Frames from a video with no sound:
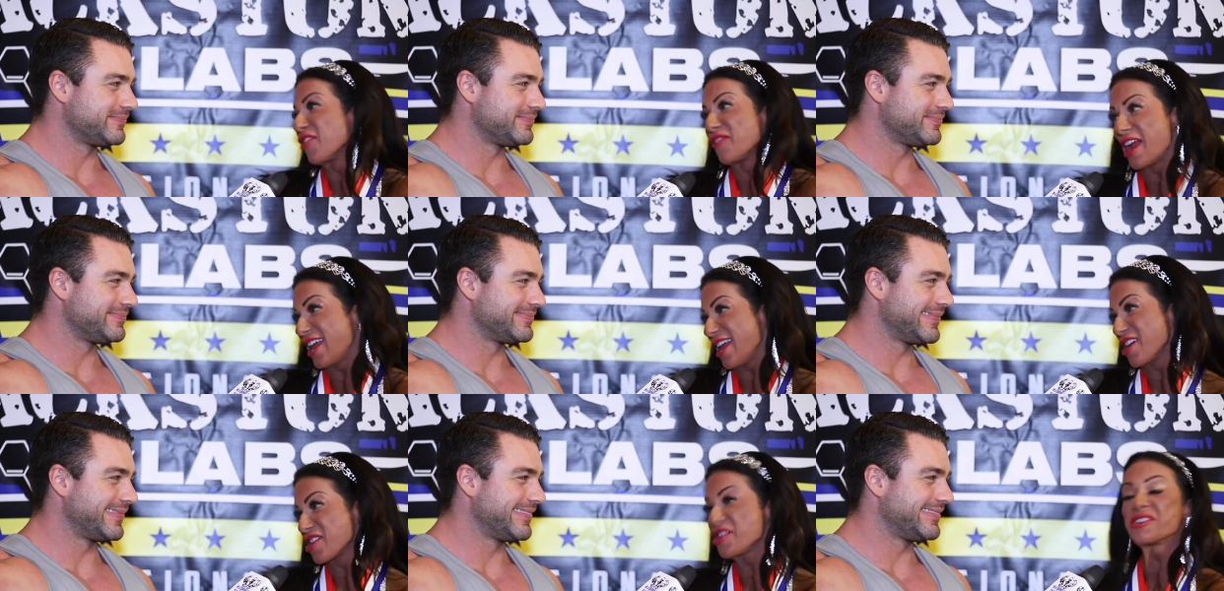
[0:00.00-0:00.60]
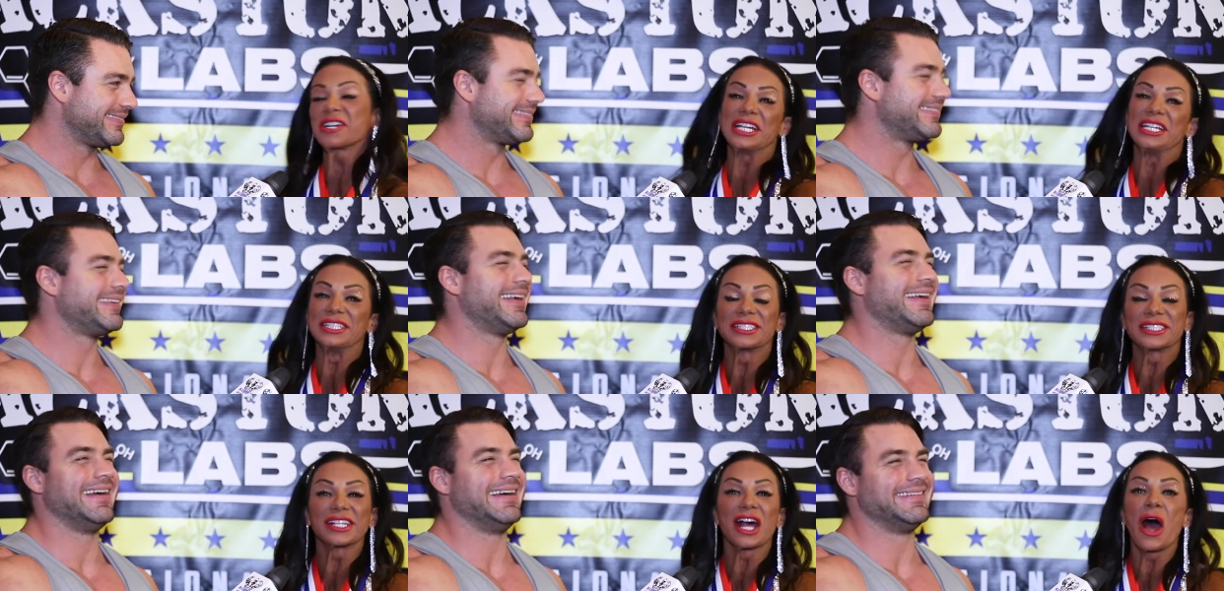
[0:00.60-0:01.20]
Speaker 1: already and
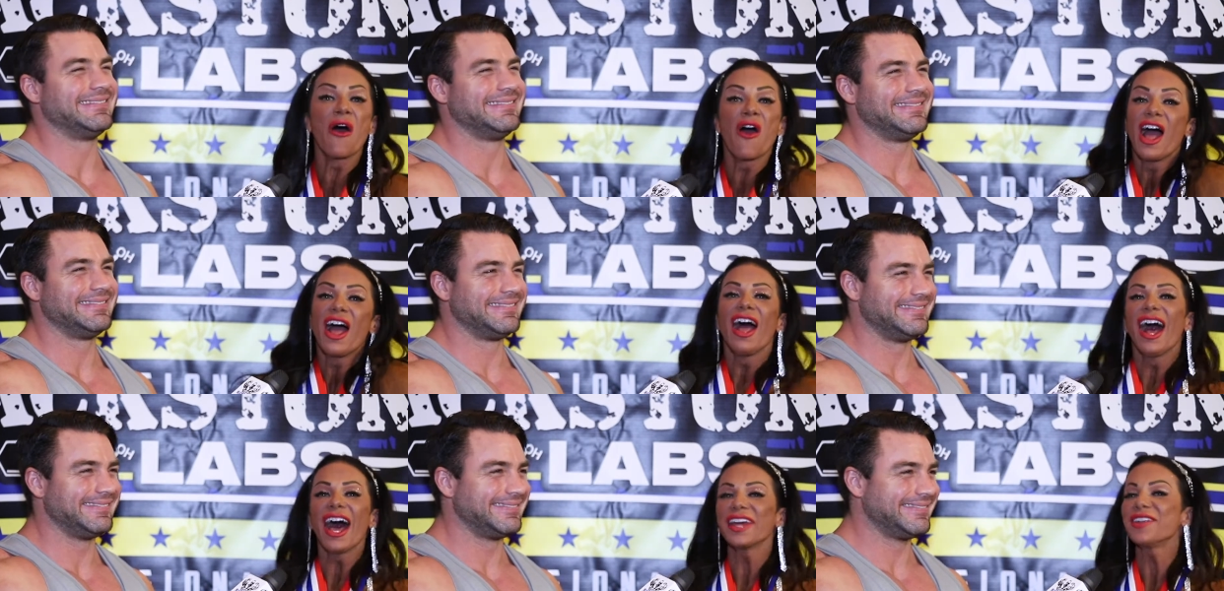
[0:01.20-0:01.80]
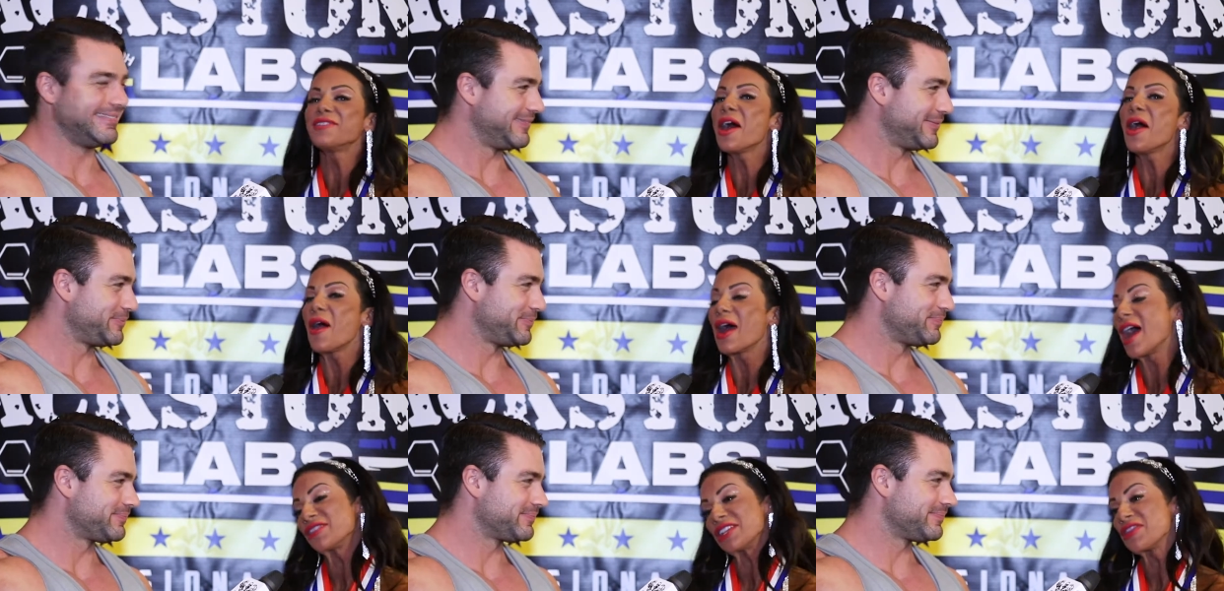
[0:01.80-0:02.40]
cookies, so I don't know.
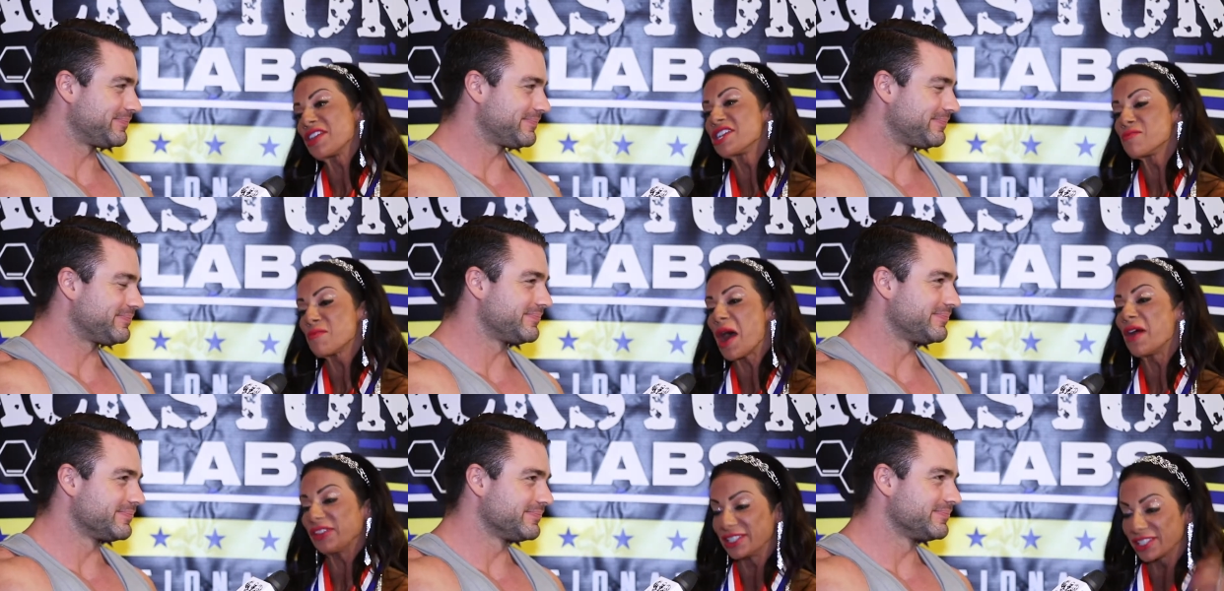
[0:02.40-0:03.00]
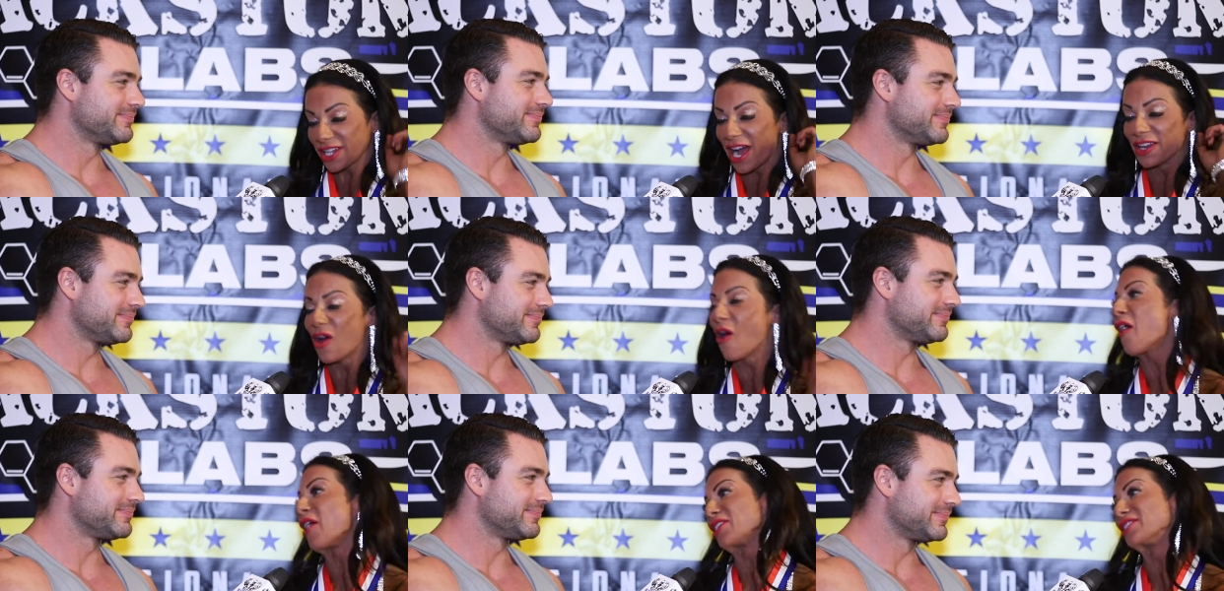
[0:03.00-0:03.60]
I have to think about this kind
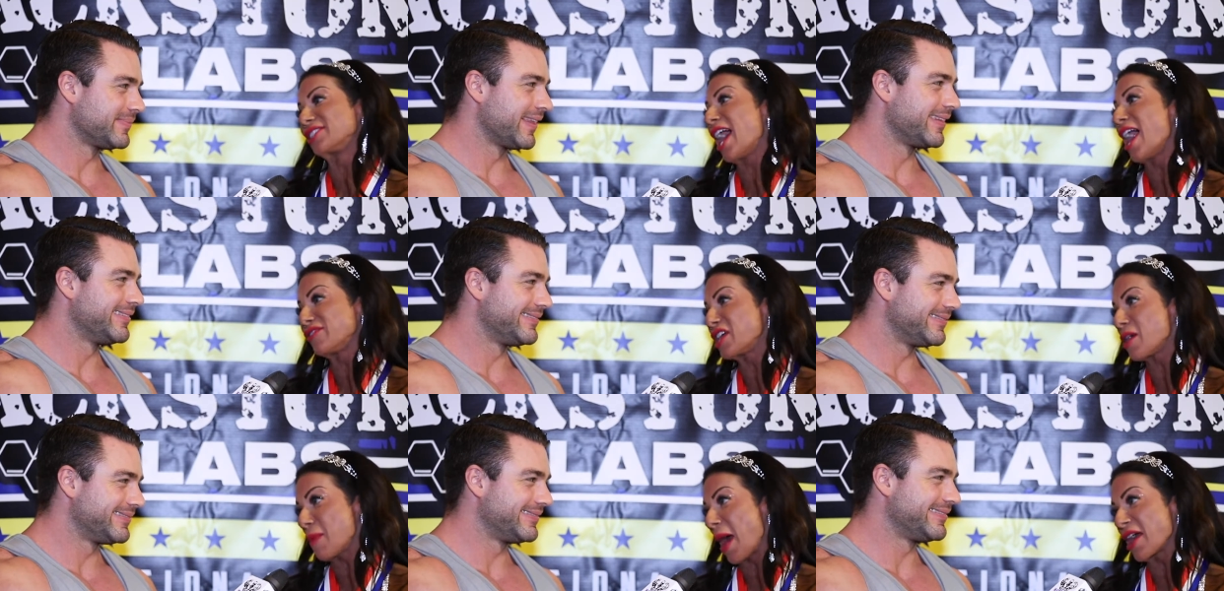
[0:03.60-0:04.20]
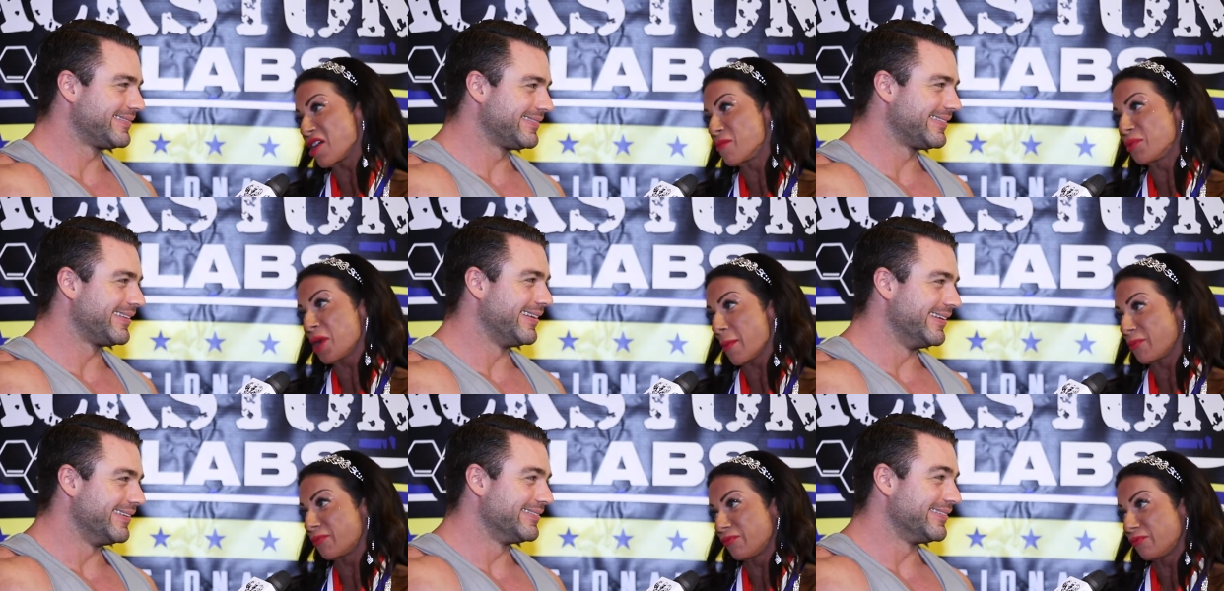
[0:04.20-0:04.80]
of hard because I have to get back on
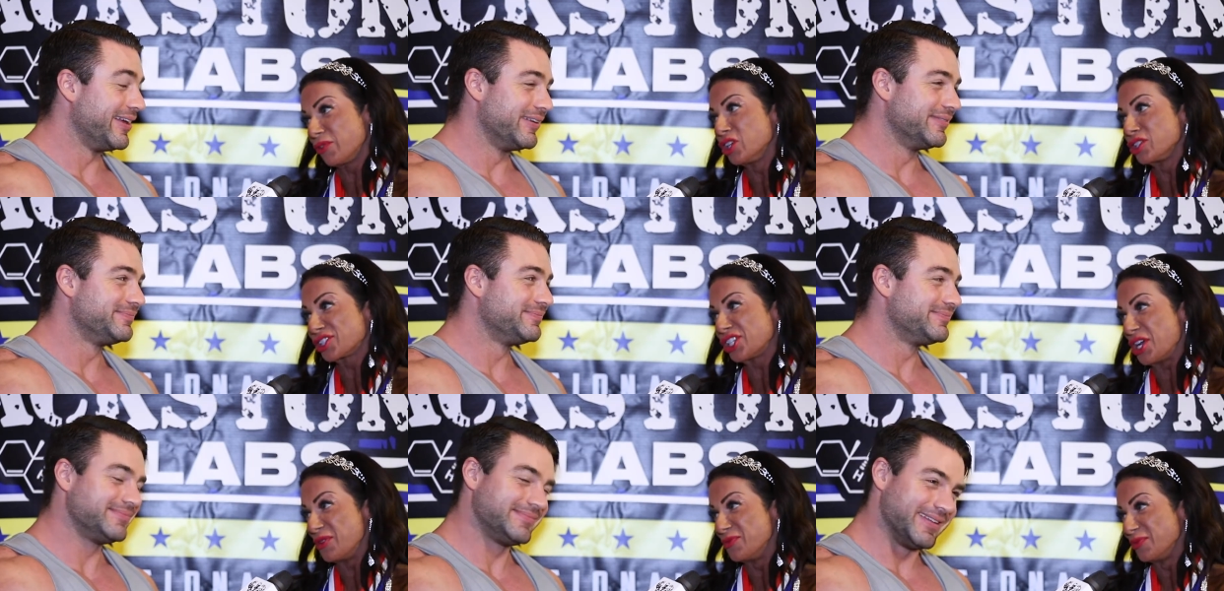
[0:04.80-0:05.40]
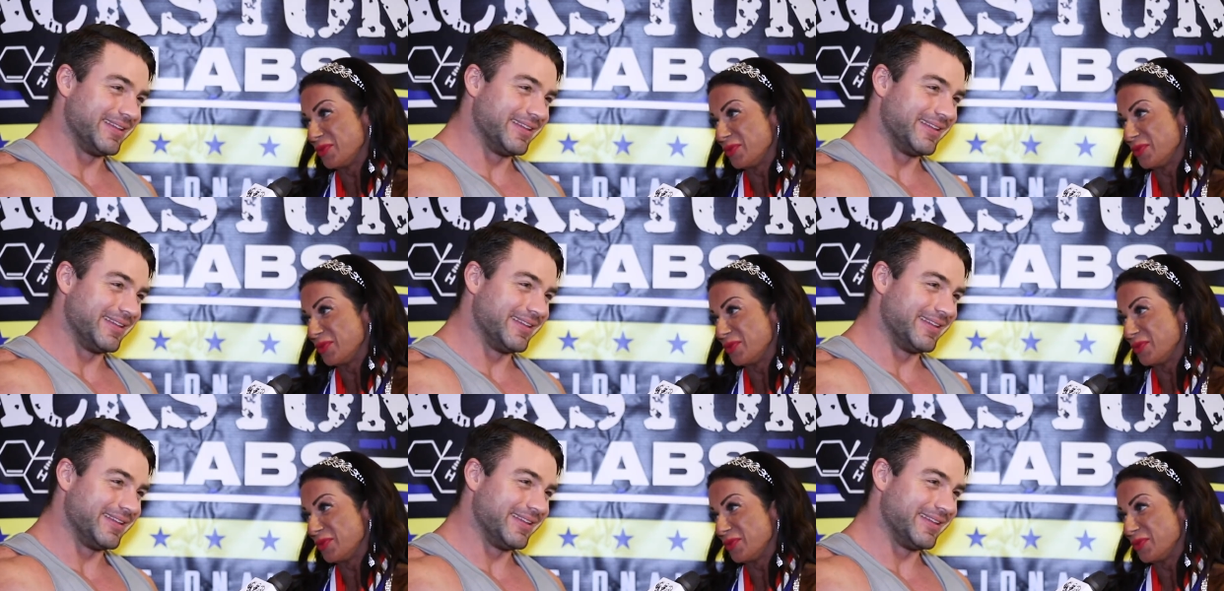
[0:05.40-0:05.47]
prep real soon.